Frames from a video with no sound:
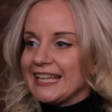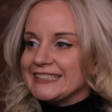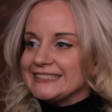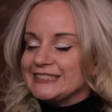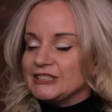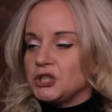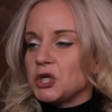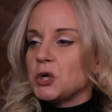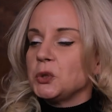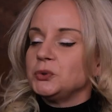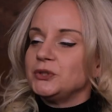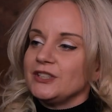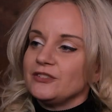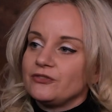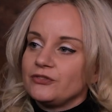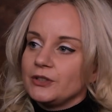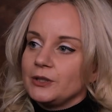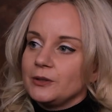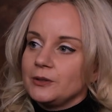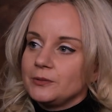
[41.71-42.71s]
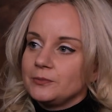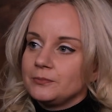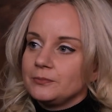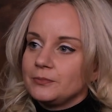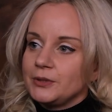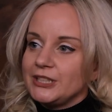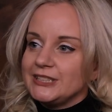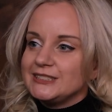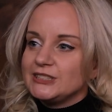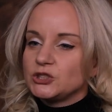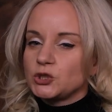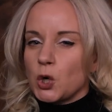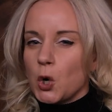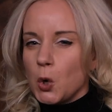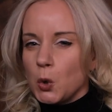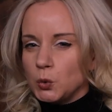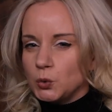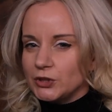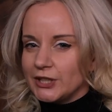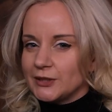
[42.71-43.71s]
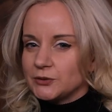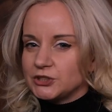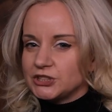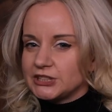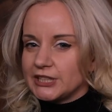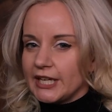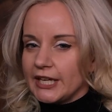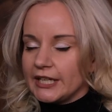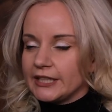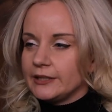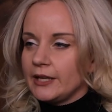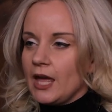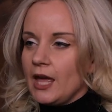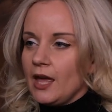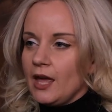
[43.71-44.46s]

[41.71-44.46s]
is no different, but it's cold outside,